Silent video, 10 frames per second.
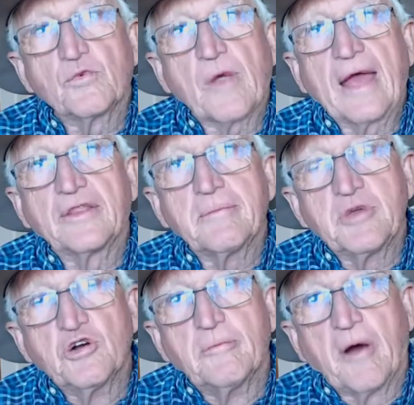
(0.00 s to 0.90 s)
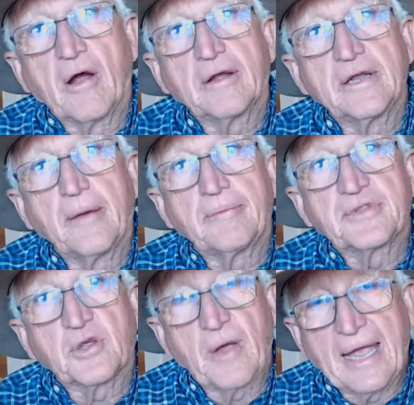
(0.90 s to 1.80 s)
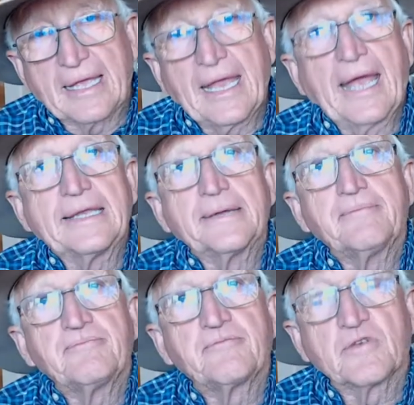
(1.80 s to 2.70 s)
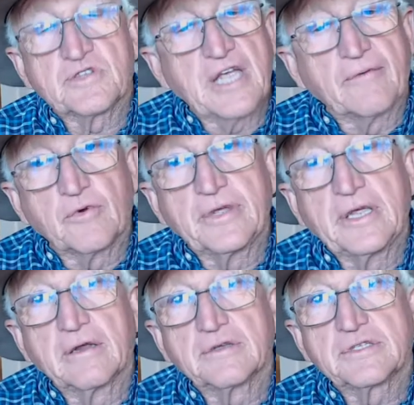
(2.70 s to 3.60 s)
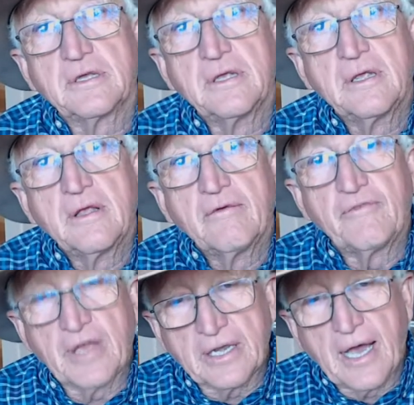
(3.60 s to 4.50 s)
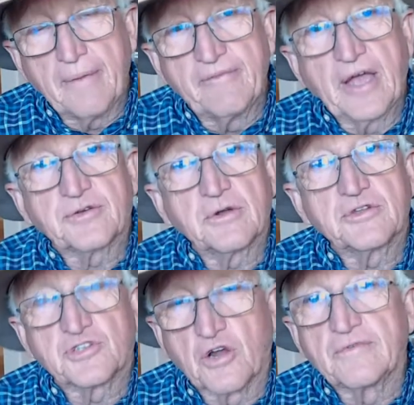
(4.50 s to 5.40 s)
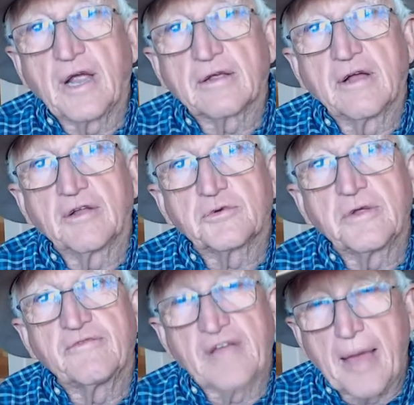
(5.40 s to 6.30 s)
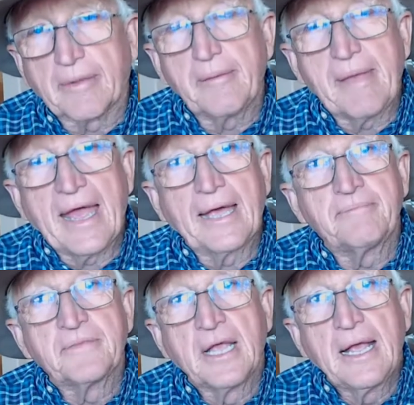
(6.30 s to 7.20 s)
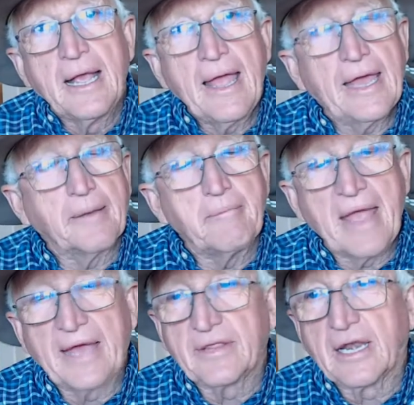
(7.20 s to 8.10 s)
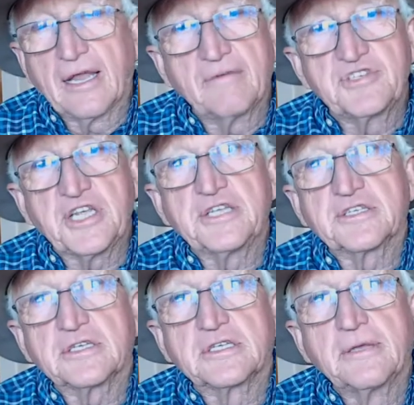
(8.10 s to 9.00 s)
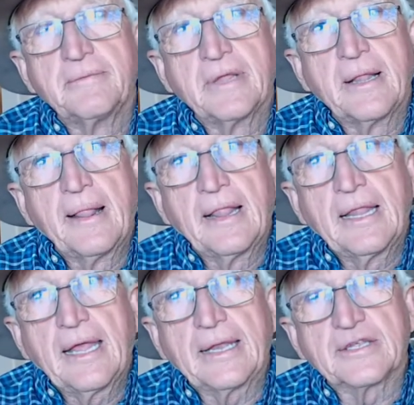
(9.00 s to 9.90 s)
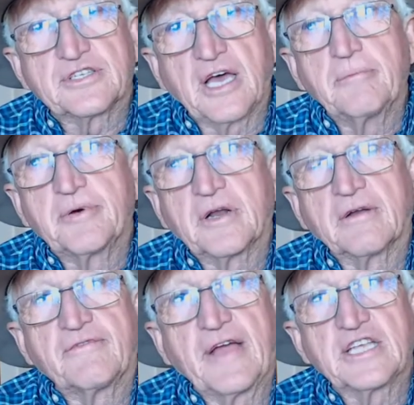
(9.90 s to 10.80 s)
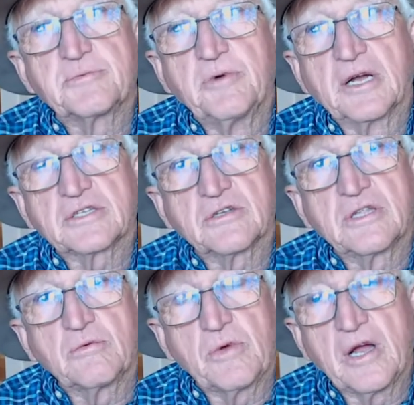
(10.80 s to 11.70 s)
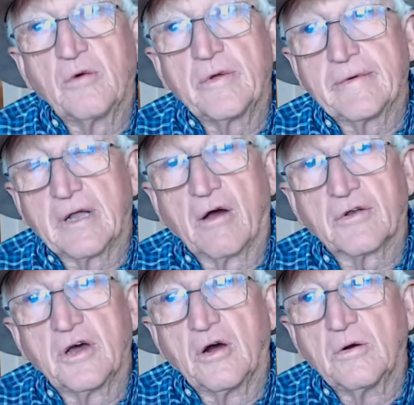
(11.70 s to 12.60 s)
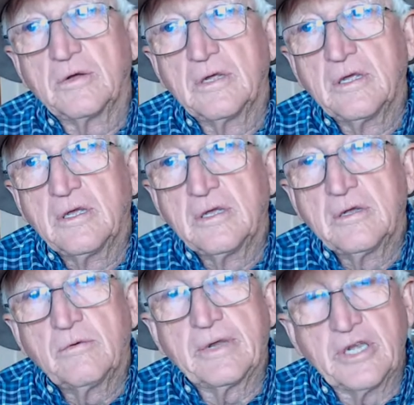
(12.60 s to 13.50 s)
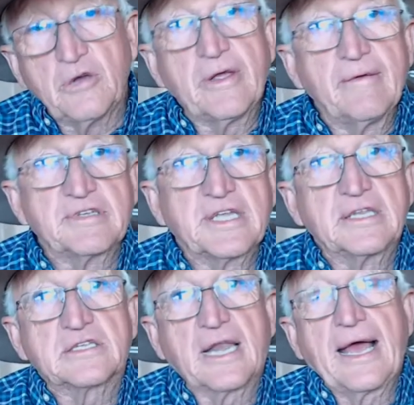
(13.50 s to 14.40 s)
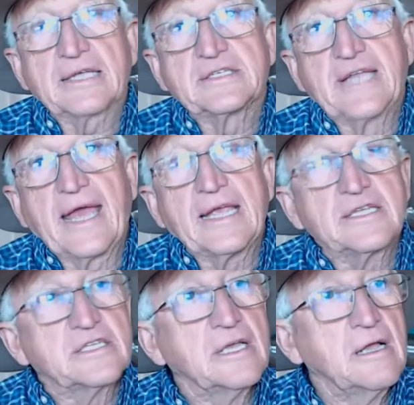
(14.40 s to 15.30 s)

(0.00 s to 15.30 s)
ran the Mule Barn up at the Grand Canyon for several years. Vietnam veteran, served our country, family man, and a man that loved Jesus. And his son put on a Facebook so that we all we would all know. We knew he was in his last days.